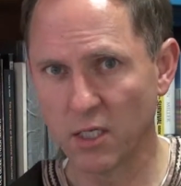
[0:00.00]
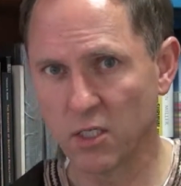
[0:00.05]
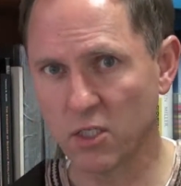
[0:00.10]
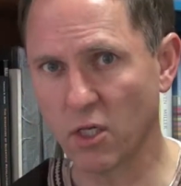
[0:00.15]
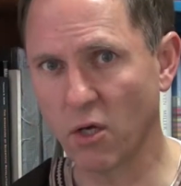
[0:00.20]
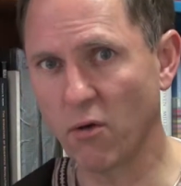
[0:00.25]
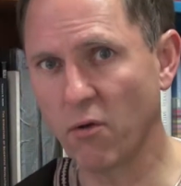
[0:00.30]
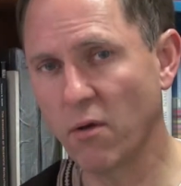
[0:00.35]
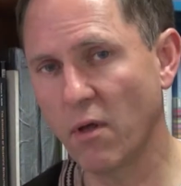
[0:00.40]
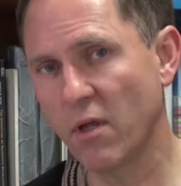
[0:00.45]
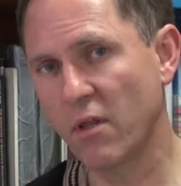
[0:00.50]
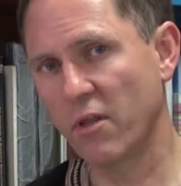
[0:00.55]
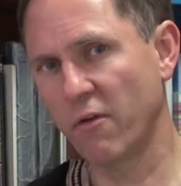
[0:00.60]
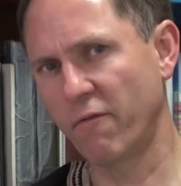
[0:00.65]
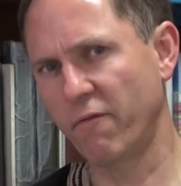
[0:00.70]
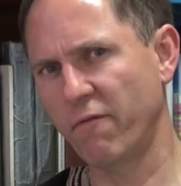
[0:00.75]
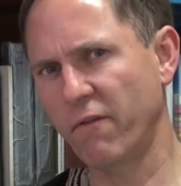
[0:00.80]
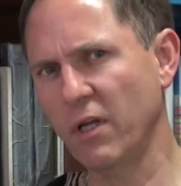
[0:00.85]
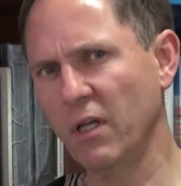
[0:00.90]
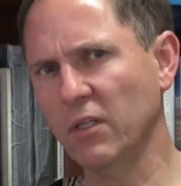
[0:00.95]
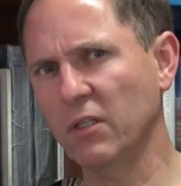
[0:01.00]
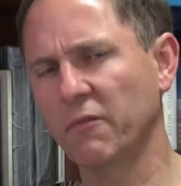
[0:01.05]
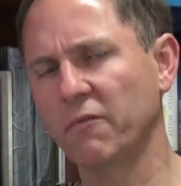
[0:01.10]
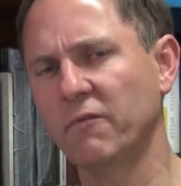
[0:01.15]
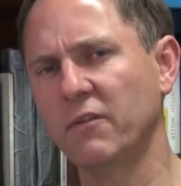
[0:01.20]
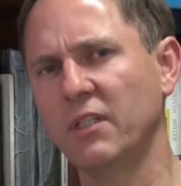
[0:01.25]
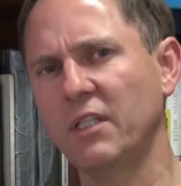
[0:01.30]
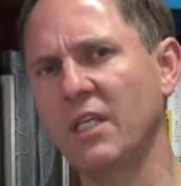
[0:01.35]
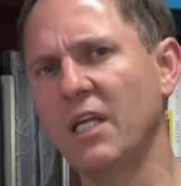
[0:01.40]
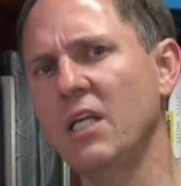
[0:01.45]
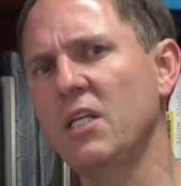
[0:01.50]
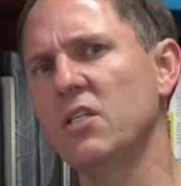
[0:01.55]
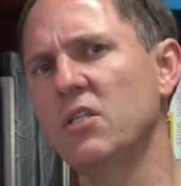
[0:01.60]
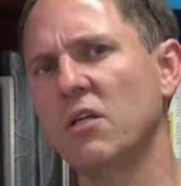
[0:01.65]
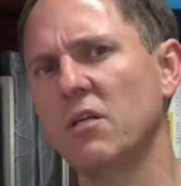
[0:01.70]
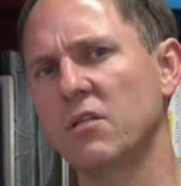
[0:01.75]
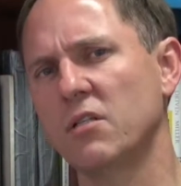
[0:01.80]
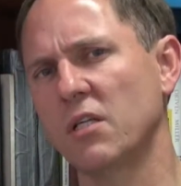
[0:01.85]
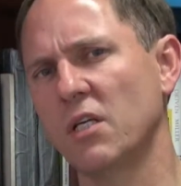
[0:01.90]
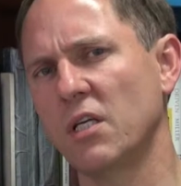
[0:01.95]
So the field of
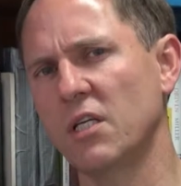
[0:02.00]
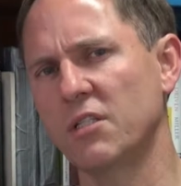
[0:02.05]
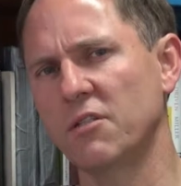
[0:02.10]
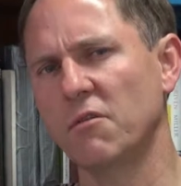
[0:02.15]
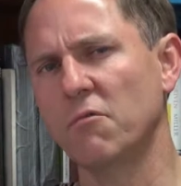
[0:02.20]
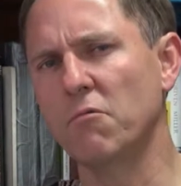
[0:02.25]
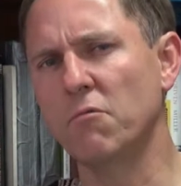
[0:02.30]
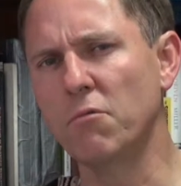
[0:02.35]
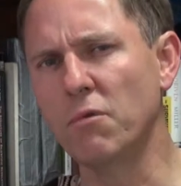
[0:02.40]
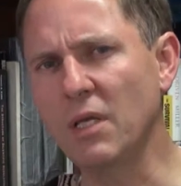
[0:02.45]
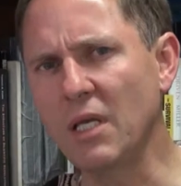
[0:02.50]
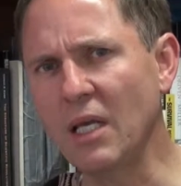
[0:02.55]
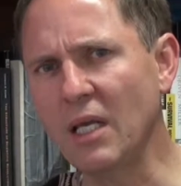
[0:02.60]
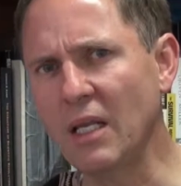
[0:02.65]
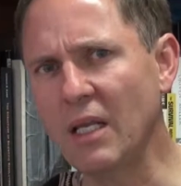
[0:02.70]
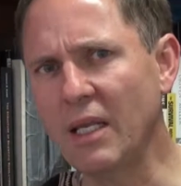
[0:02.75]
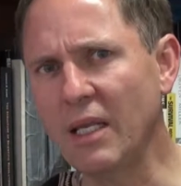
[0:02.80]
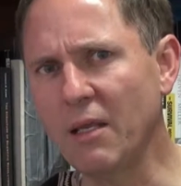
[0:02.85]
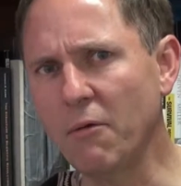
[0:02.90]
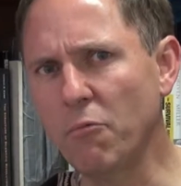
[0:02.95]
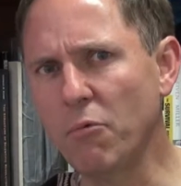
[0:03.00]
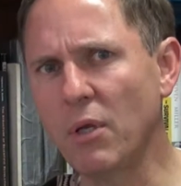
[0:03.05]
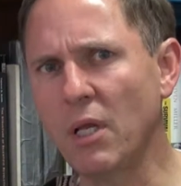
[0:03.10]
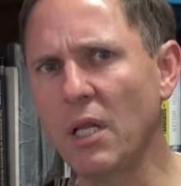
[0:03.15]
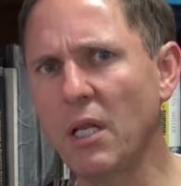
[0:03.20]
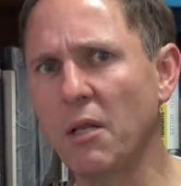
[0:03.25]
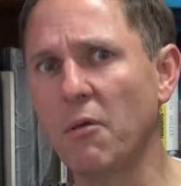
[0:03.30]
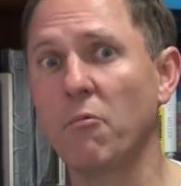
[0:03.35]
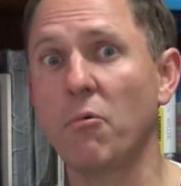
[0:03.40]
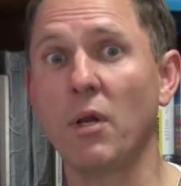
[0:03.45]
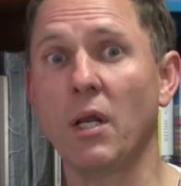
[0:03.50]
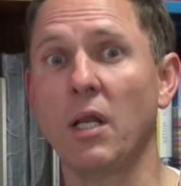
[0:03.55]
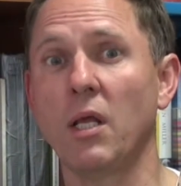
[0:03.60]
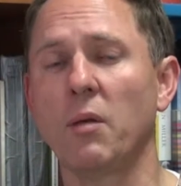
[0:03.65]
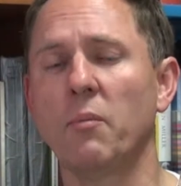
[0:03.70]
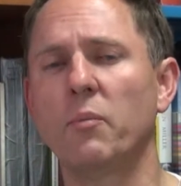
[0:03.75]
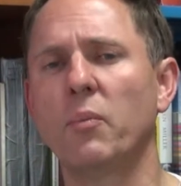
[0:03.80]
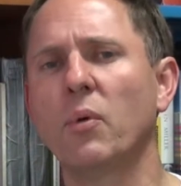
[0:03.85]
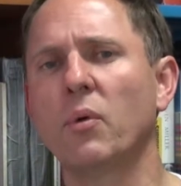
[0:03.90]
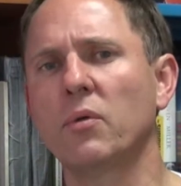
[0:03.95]
teachings is really, really, really
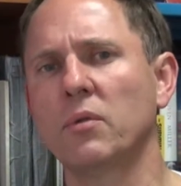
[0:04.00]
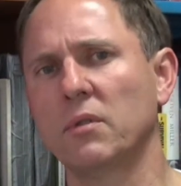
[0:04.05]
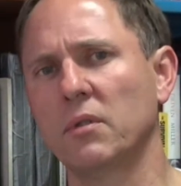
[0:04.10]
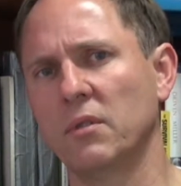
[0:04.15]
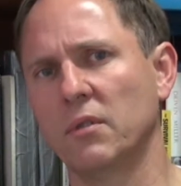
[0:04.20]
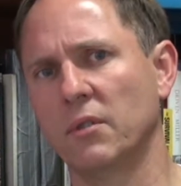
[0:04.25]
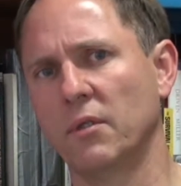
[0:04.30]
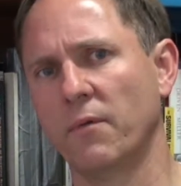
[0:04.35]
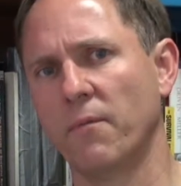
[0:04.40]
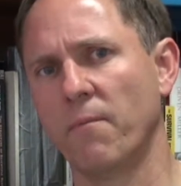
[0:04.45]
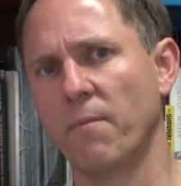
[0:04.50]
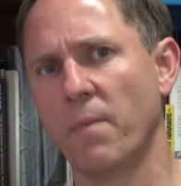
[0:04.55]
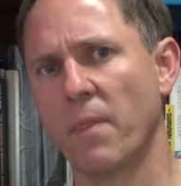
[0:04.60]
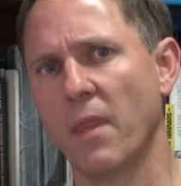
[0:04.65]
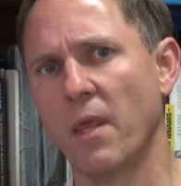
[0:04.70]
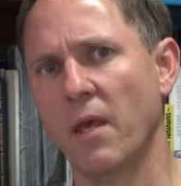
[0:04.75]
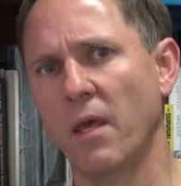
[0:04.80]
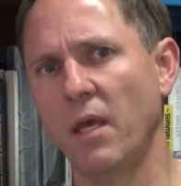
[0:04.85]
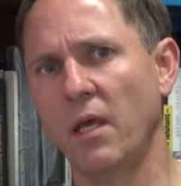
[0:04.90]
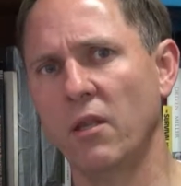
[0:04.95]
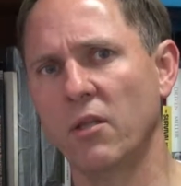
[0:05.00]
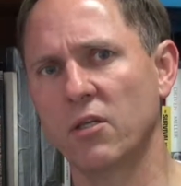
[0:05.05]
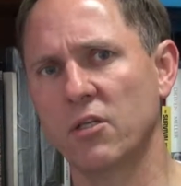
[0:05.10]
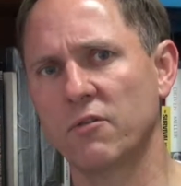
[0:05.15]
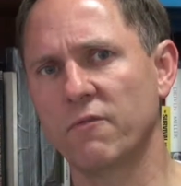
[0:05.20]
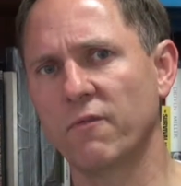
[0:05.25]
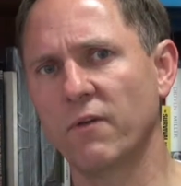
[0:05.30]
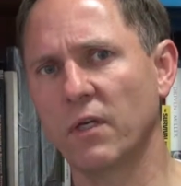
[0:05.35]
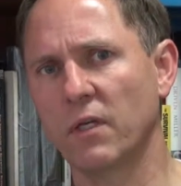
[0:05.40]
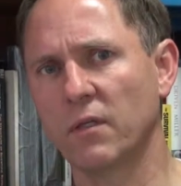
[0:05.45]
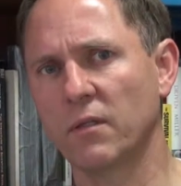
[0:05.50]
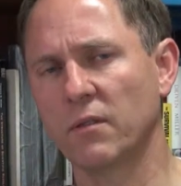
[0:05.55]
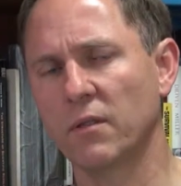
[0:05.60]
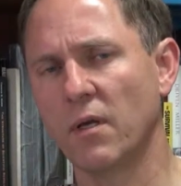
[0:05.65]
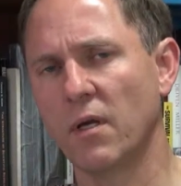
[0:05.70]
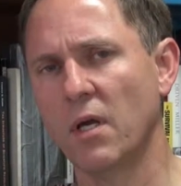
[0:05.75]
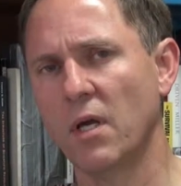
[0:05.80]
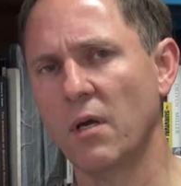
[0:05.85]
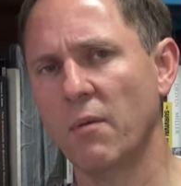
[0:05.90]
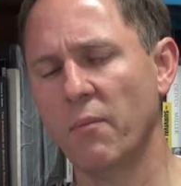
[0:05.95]
important in this field,
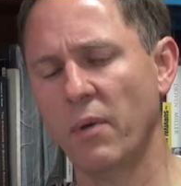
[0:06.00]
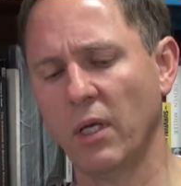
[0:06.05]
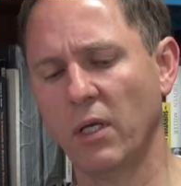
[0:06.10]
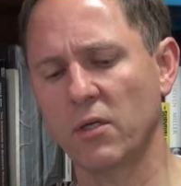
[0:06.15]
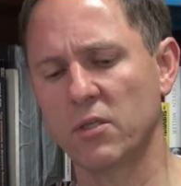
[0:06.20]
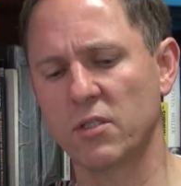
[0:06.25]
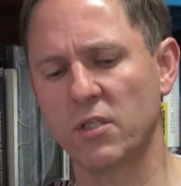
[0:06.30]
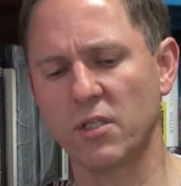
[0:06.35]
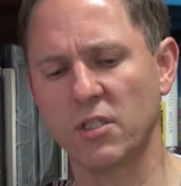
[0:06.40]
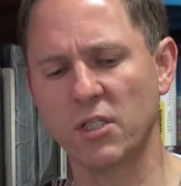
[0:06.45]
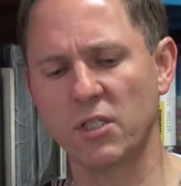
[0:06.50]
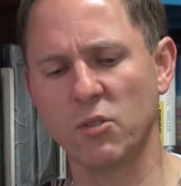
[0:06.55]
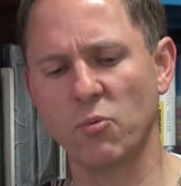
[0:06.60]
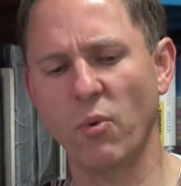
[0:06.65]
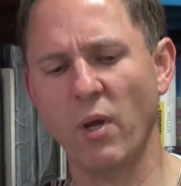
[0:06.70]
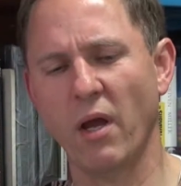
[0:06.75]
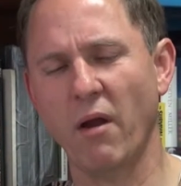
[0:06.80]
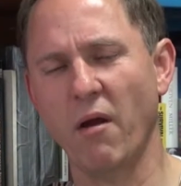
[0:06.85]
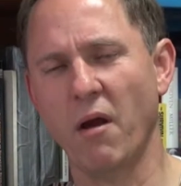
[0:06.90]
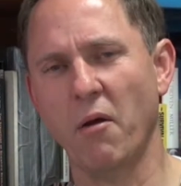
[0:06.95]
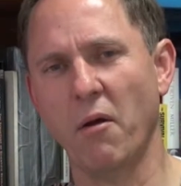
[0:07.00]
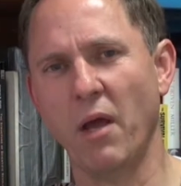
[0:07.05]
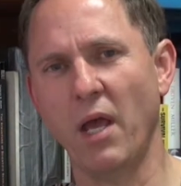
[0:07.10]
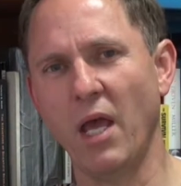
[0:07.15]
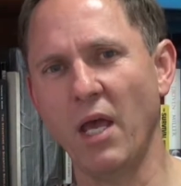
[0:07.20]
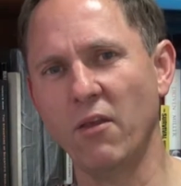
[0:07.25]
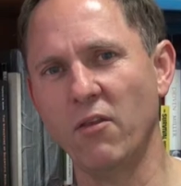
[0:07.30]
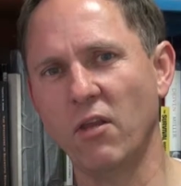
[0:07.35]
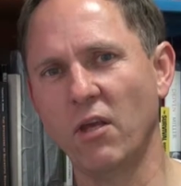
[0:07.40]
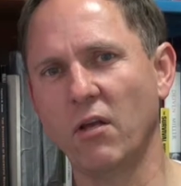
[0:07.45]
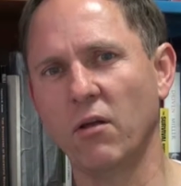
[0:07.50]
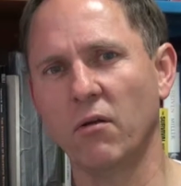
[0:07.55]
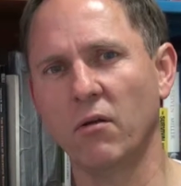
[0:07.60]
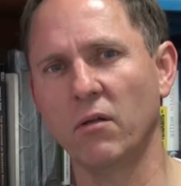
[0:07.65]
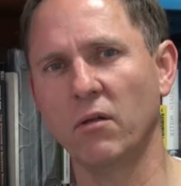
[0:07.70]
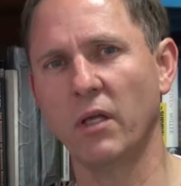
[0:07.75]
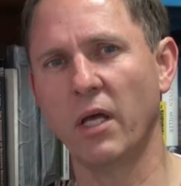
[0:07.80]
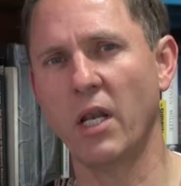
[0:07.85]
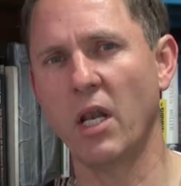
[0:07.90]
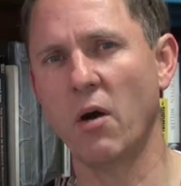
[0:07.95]
because this is where our
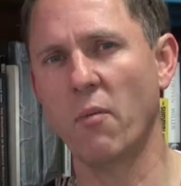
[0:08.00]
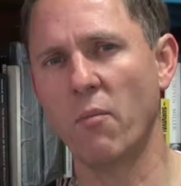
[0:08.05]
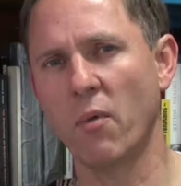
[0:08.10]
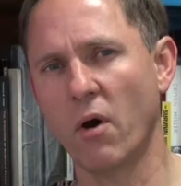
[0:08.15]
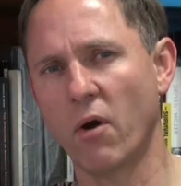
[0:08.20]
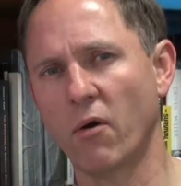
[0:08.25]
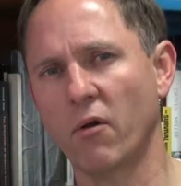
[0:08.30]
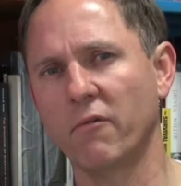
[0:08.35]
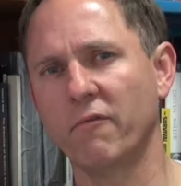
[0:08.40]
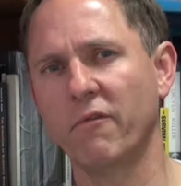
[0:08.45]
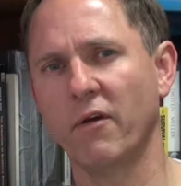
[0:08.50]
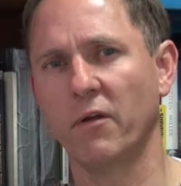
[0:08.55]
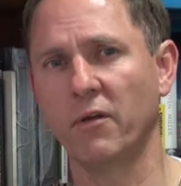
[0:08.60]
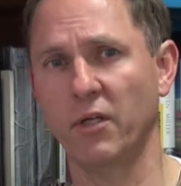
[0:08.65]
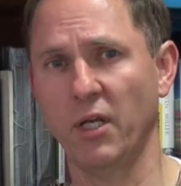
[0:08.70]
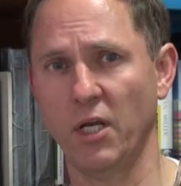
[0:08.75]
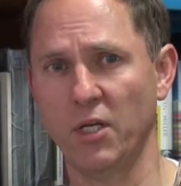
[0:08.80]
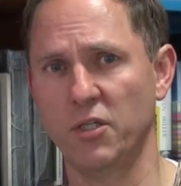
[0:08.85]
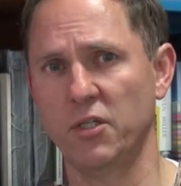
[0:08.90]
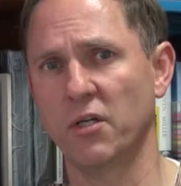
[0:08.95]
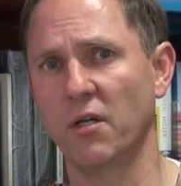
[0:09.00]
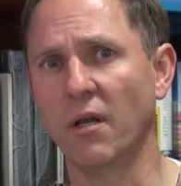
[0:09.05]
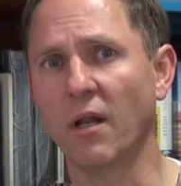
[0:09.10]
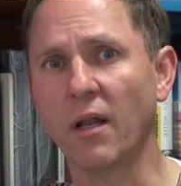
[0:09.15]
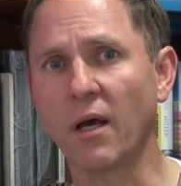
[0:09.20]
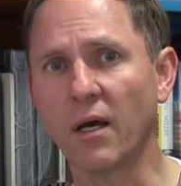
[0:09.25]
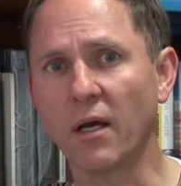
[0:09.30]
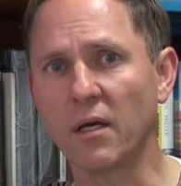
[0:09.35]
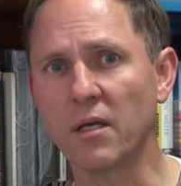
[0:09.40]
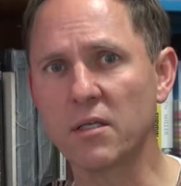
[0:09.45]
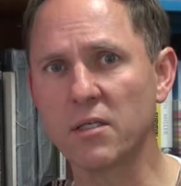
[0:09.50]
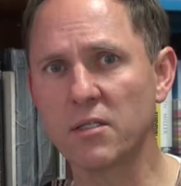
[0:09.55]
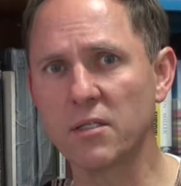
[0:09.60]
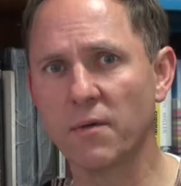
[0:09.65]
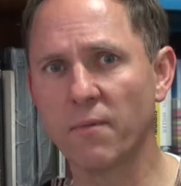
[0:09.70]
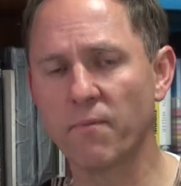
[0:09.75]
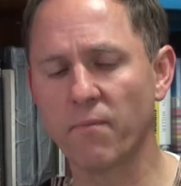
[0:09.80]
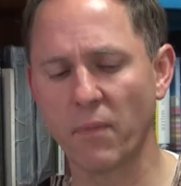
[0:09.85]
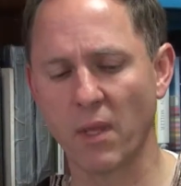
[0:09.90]
ethical and our moral foundation lies.